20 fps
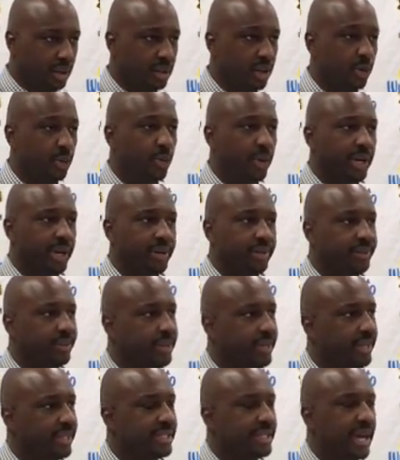good win,
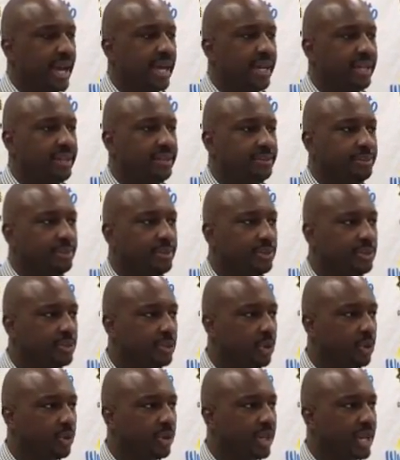excited,
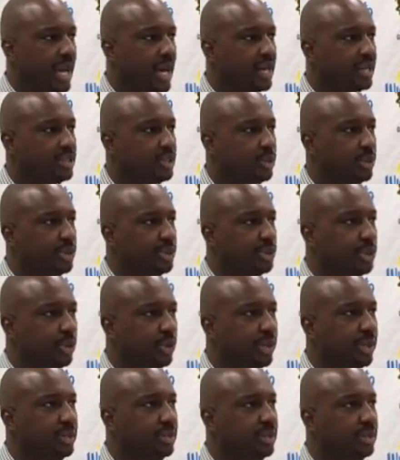told the guys to
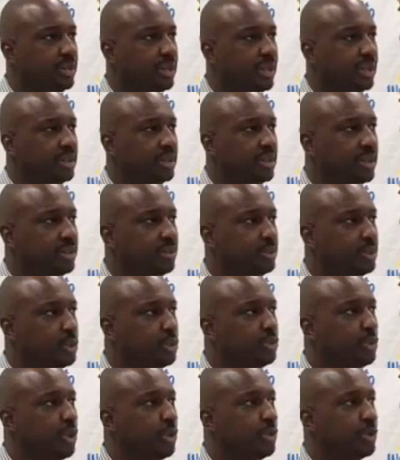enjoy it and then
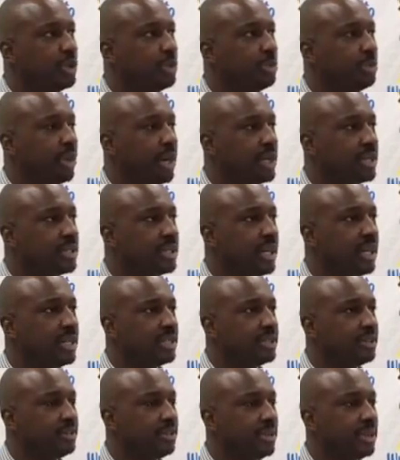move on with the
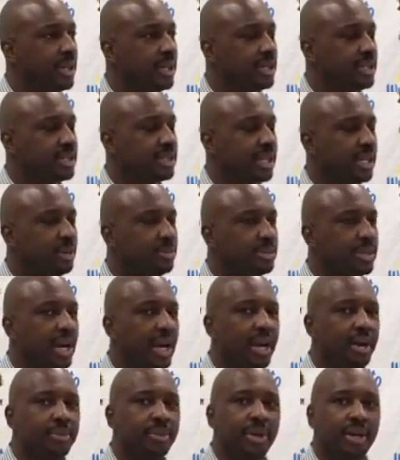process, and at the same
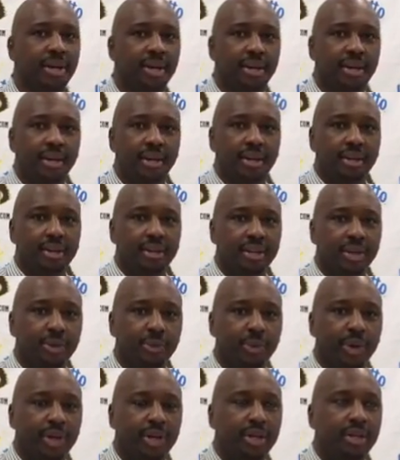time, get
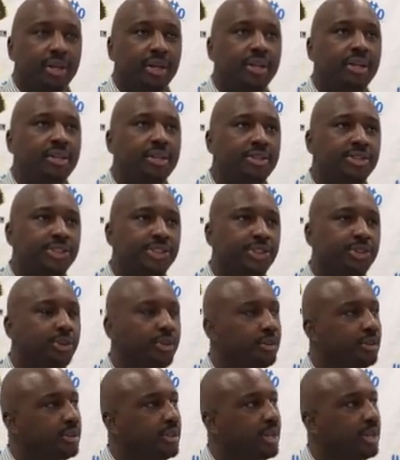ready to cheer
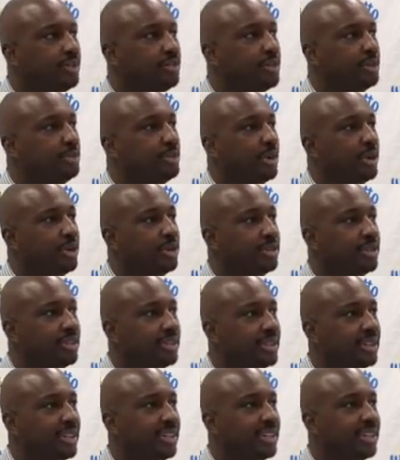on football
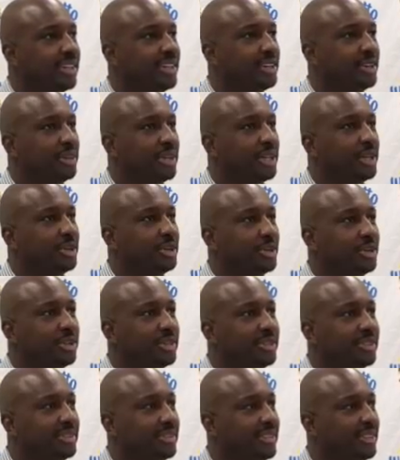here later on
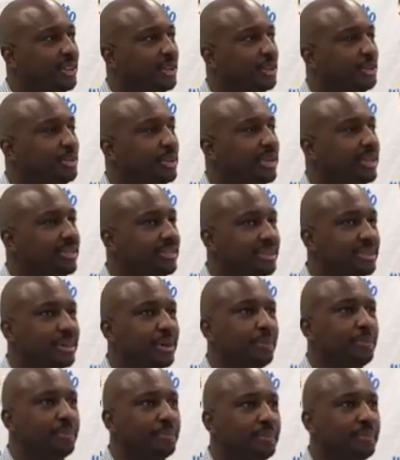in a little bit. So,
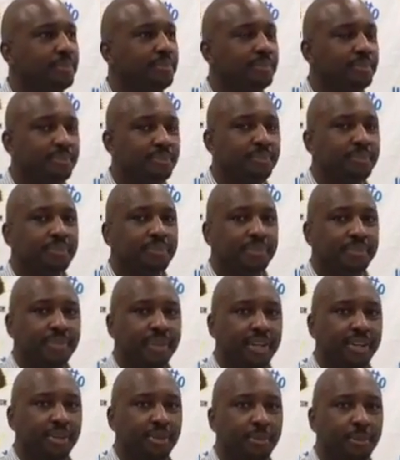
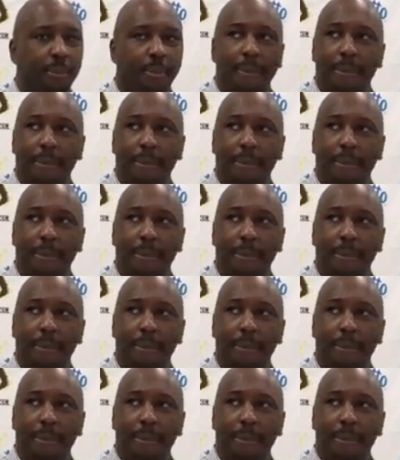thank you.